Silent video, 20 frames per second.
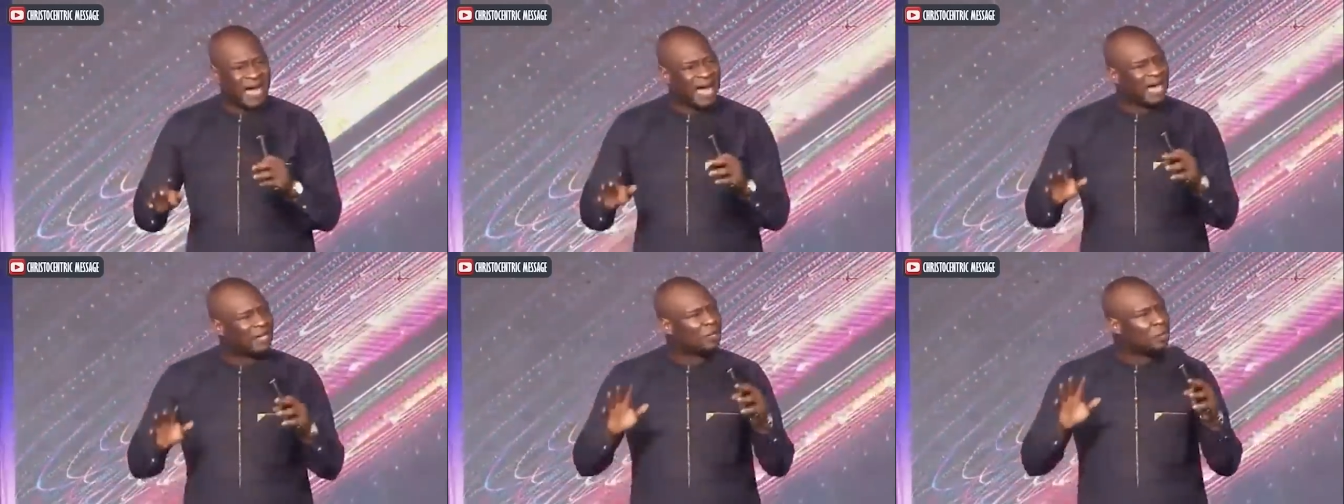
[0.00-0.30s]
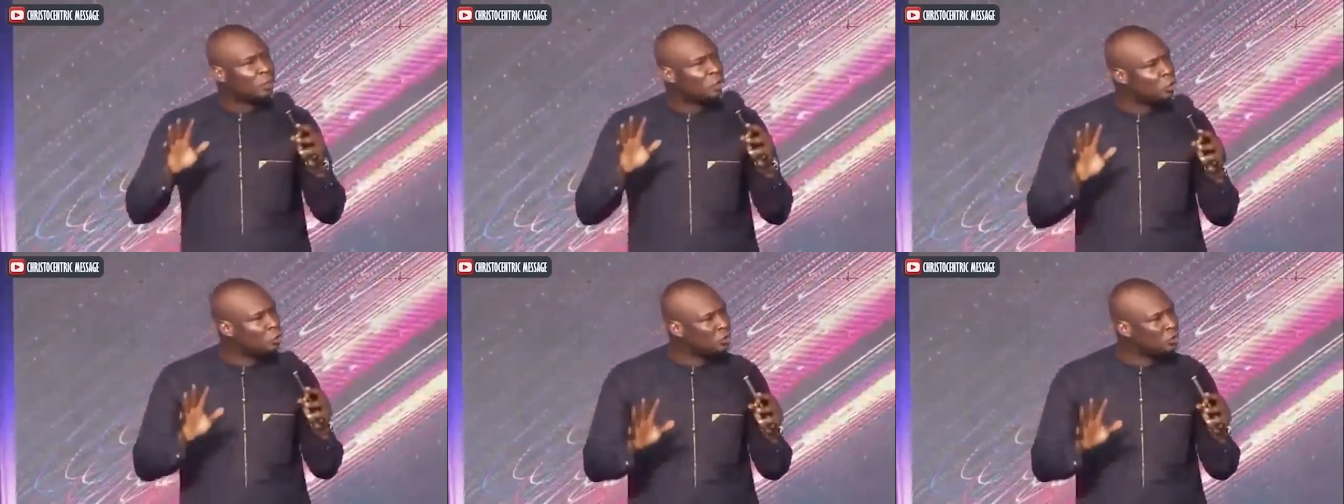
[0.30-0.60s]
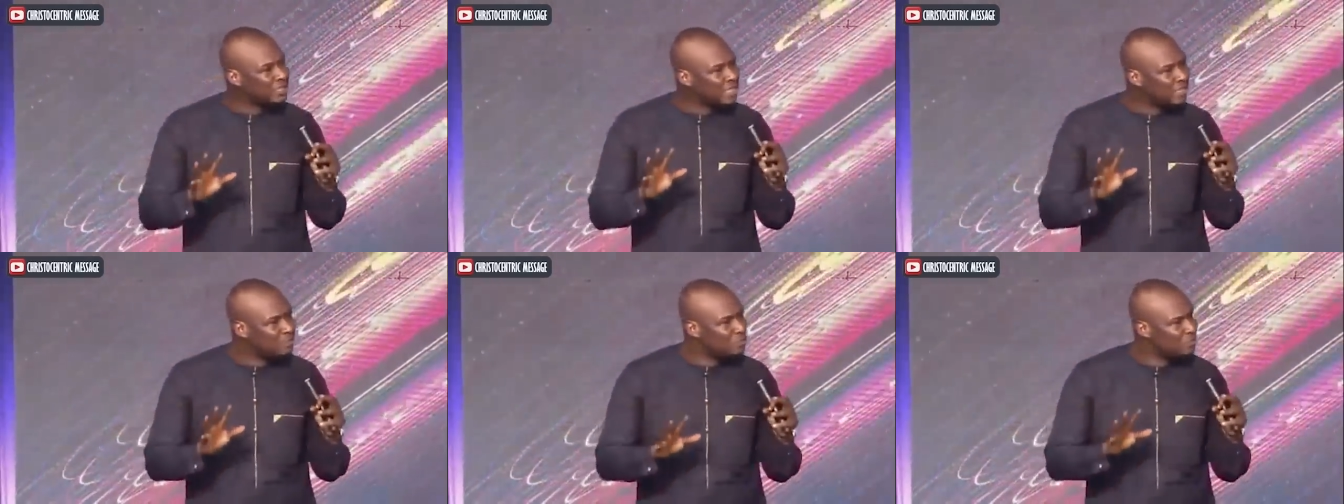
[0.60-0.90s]
had
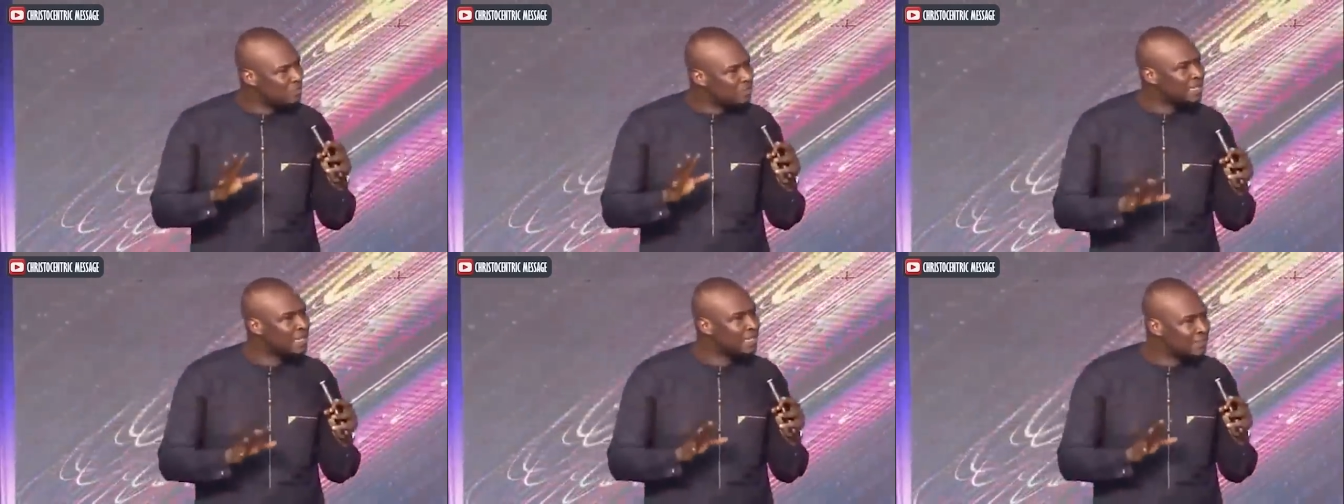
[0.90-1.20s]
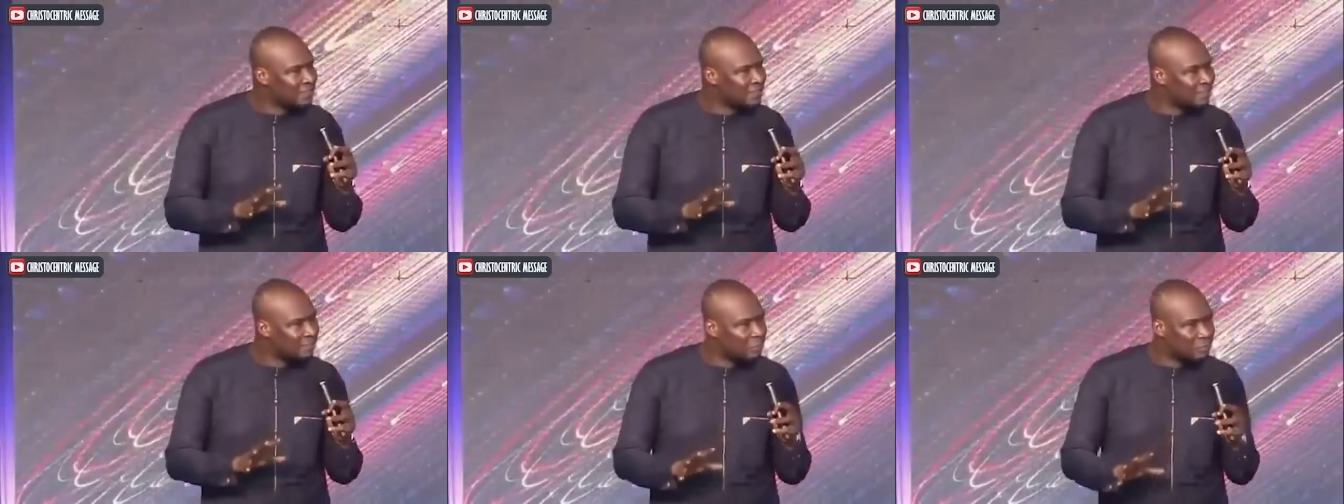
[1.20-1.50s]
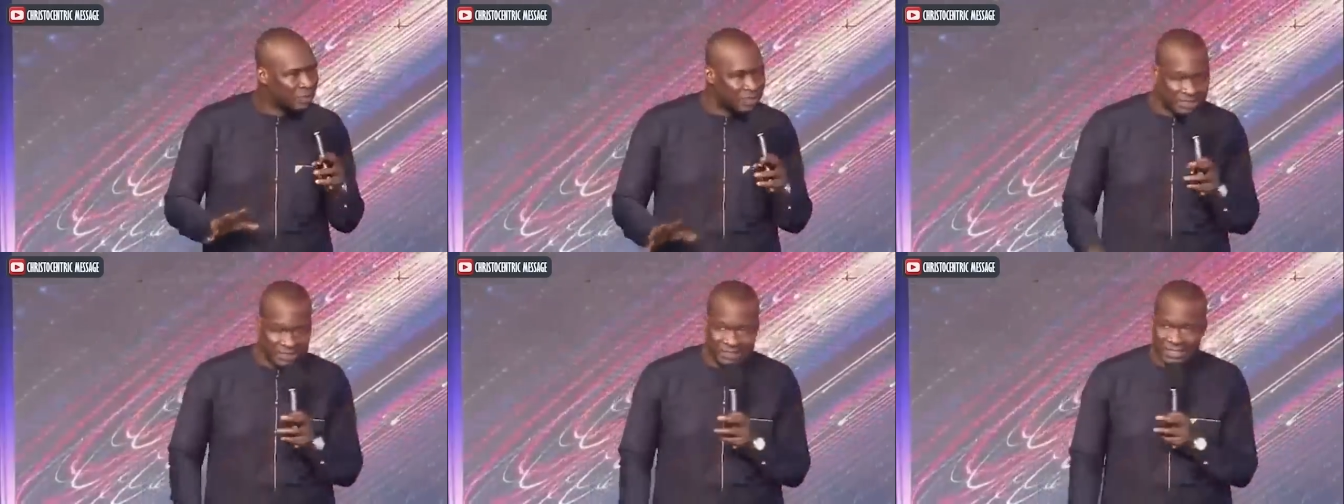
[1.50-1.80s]
notable
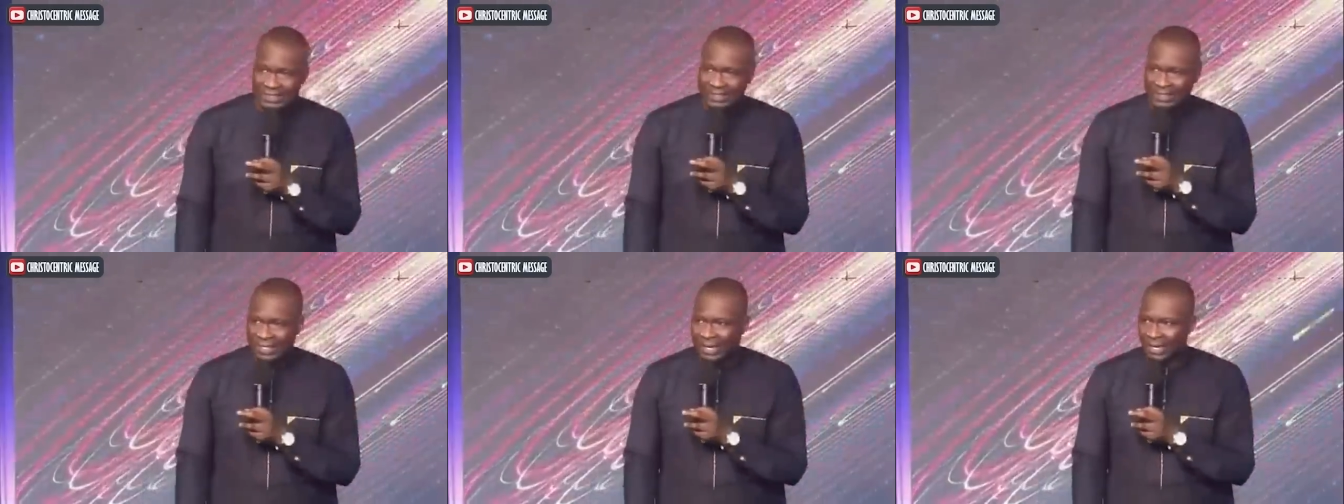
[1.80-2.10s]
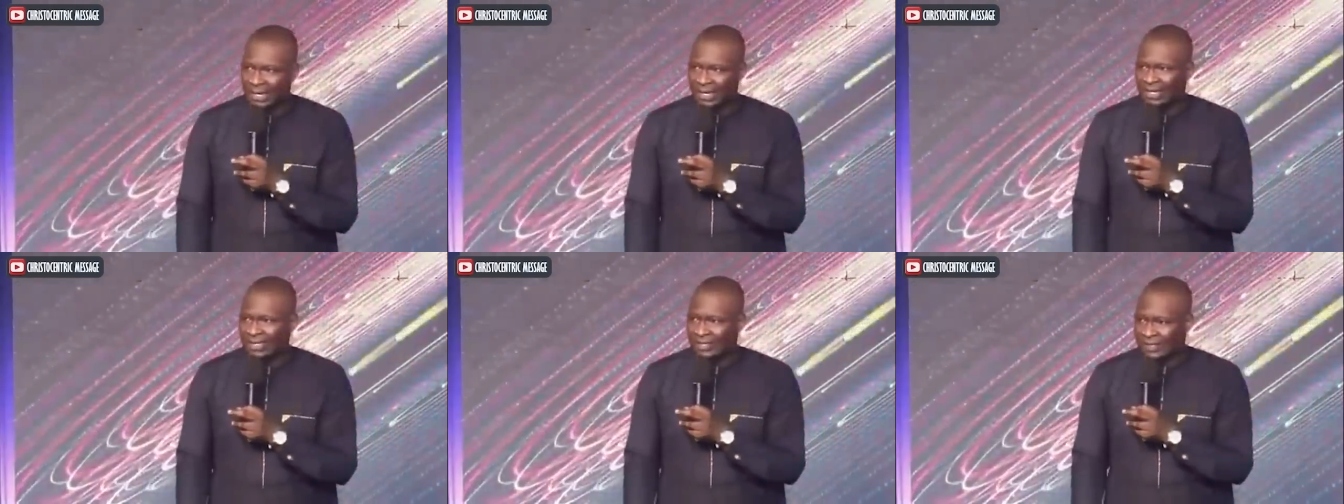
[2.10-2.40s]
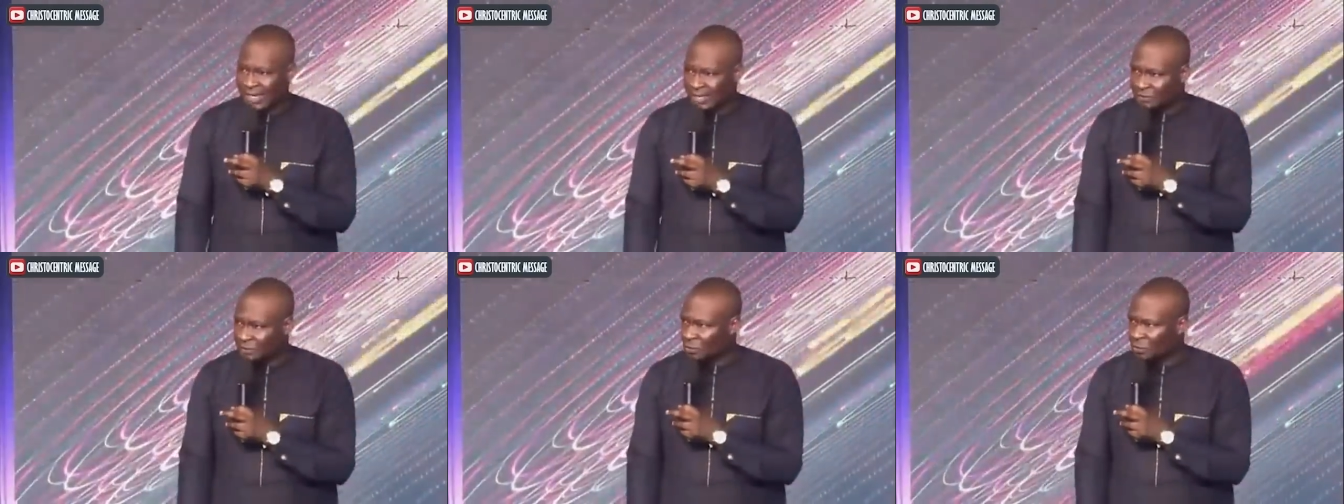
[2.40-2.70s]
testimonies this year is
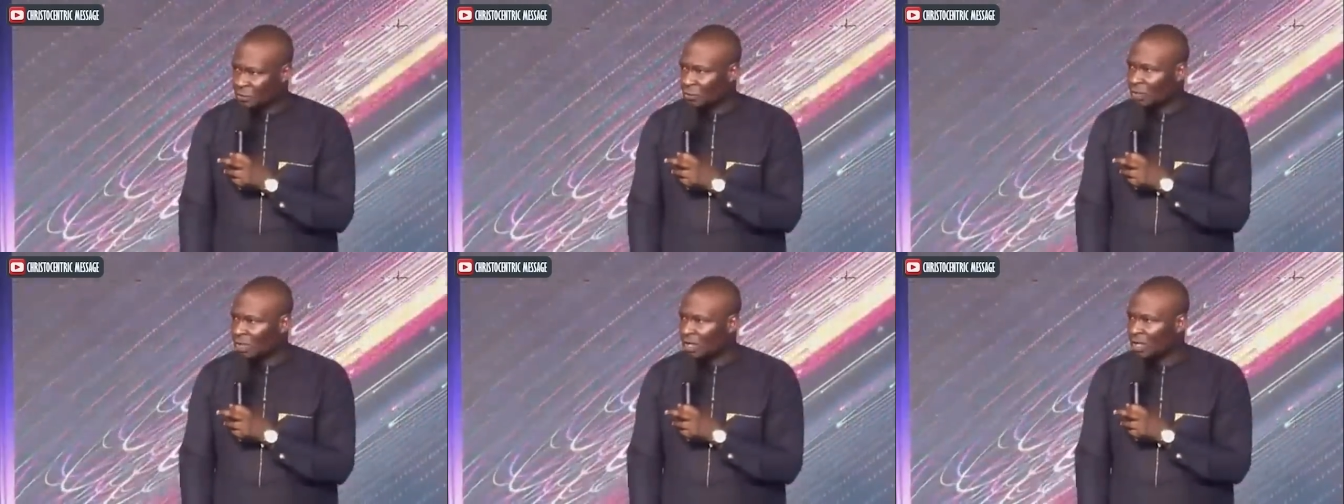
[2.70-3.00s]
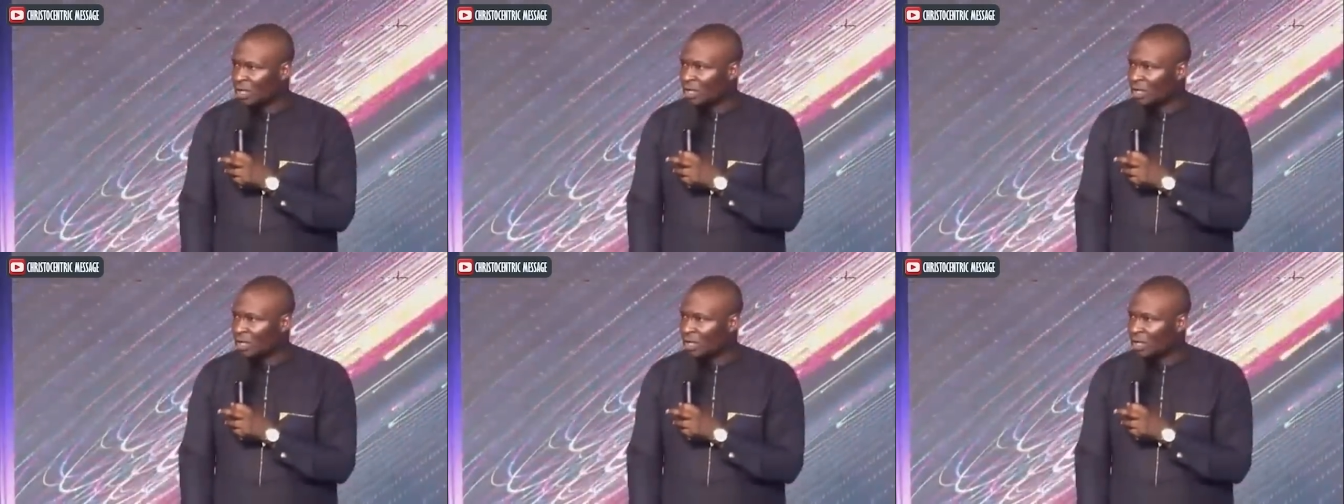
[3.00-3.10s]
that true